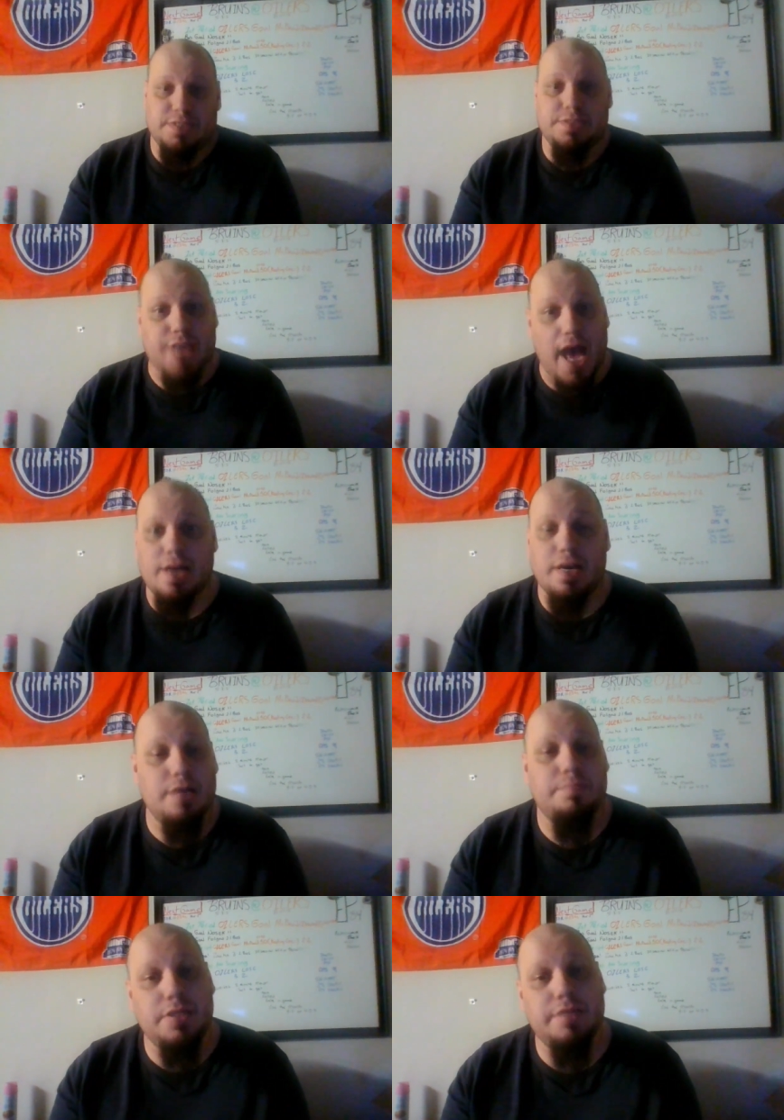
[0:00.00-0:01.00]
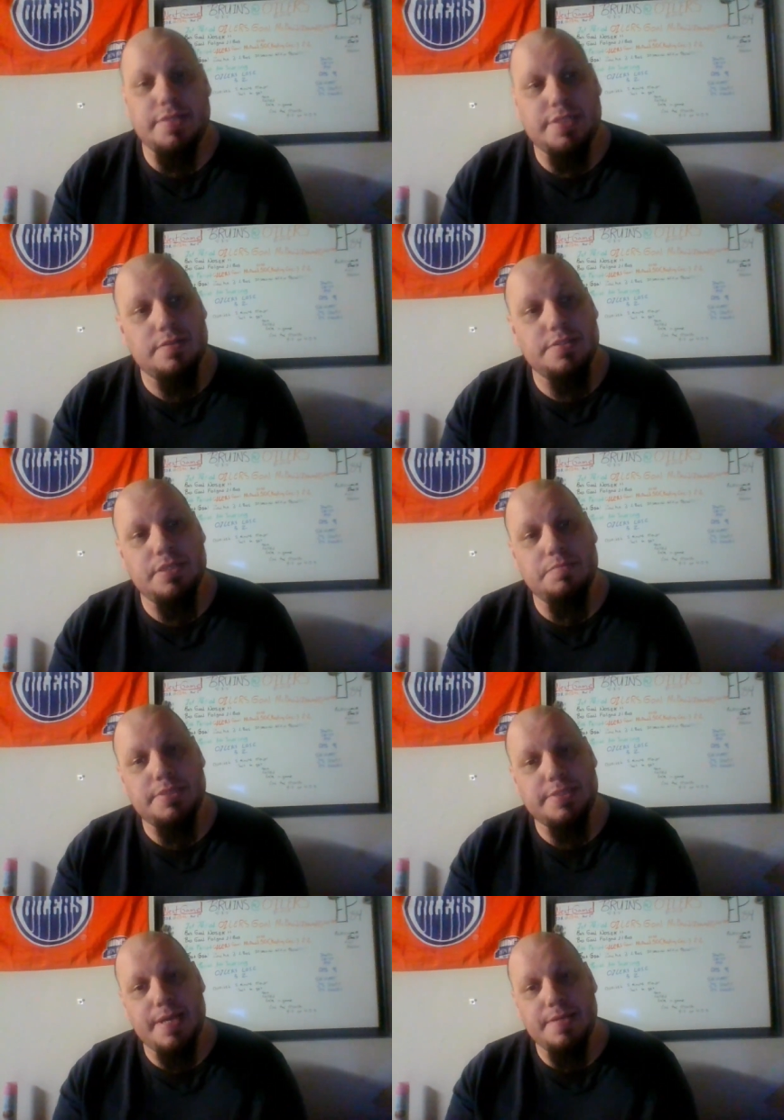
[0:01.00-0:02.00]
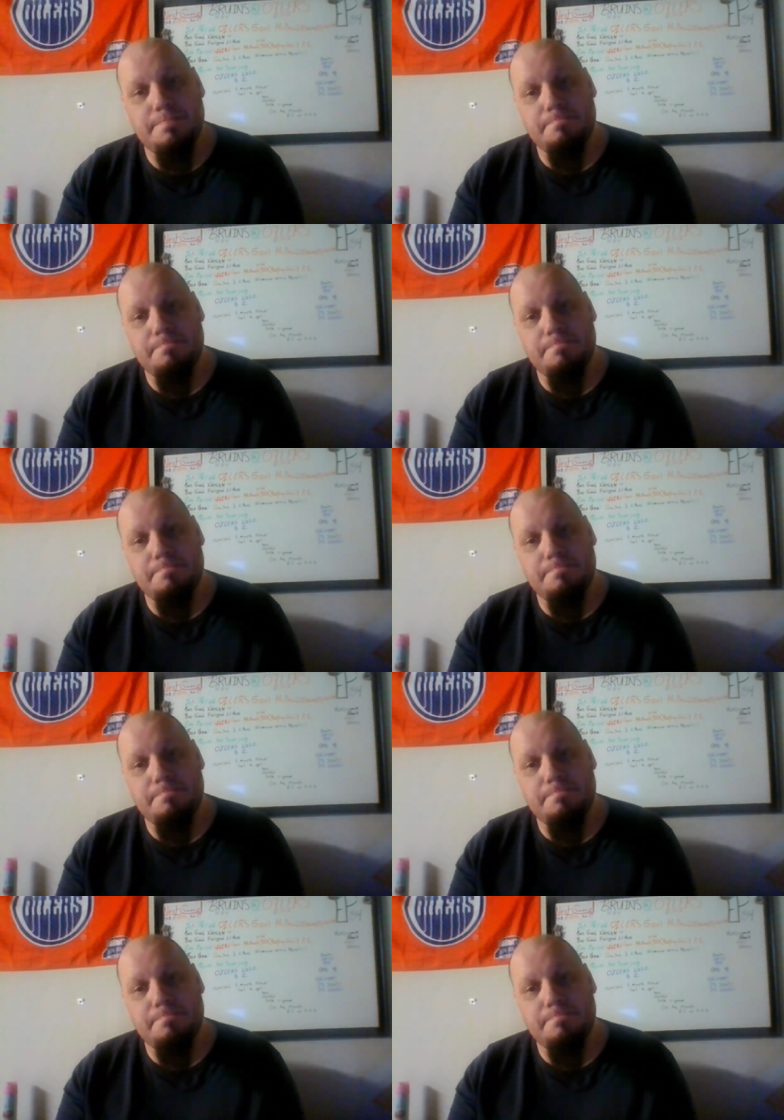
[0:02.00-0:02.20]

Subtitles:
I believe that's how his name's said.